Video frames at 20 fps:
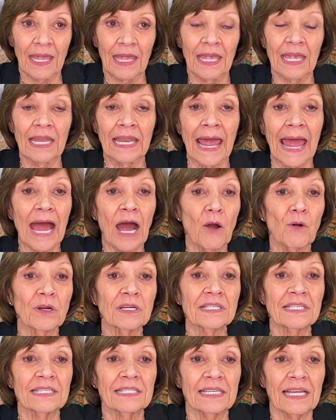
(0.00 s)
In our
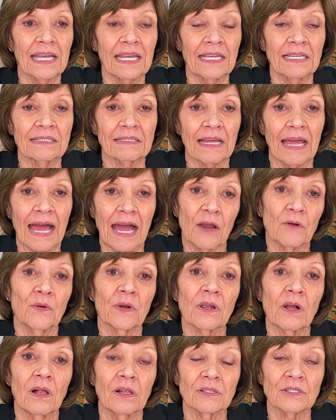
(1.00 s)
state,
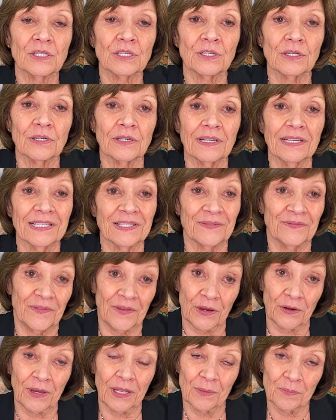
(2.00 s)
agriculture is
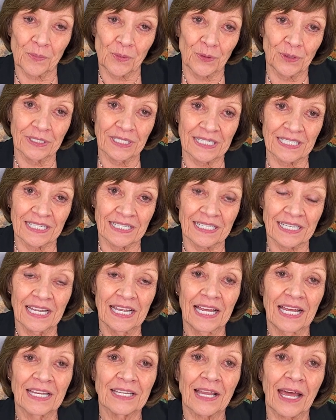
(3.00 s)
very important,
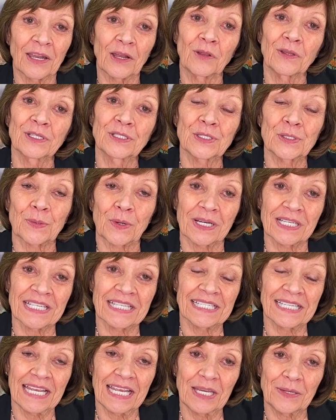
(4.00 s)
not only to our
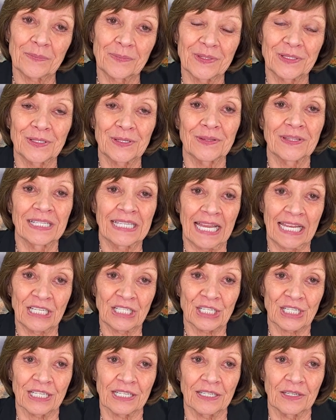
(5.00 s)
state, but to the
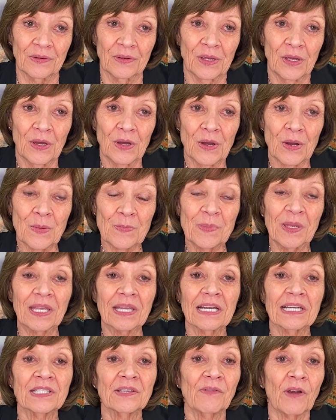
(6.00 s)
nation.
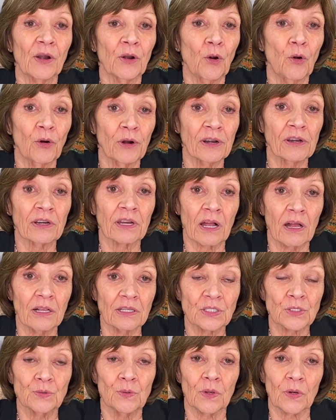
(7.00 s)
Because of our
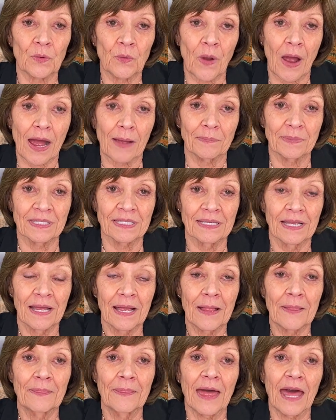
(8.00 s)
horticultural crops
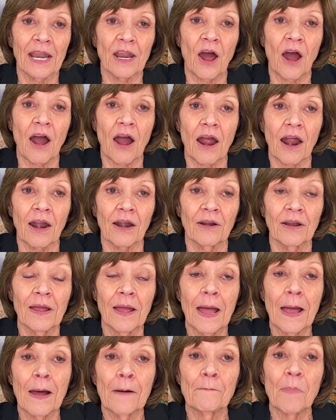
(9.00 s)
that are
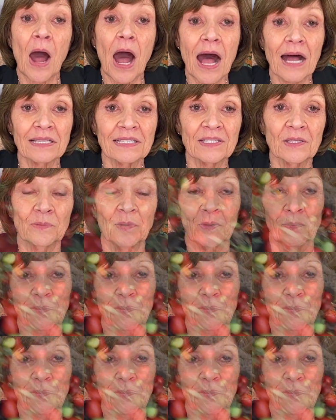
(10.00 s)
possible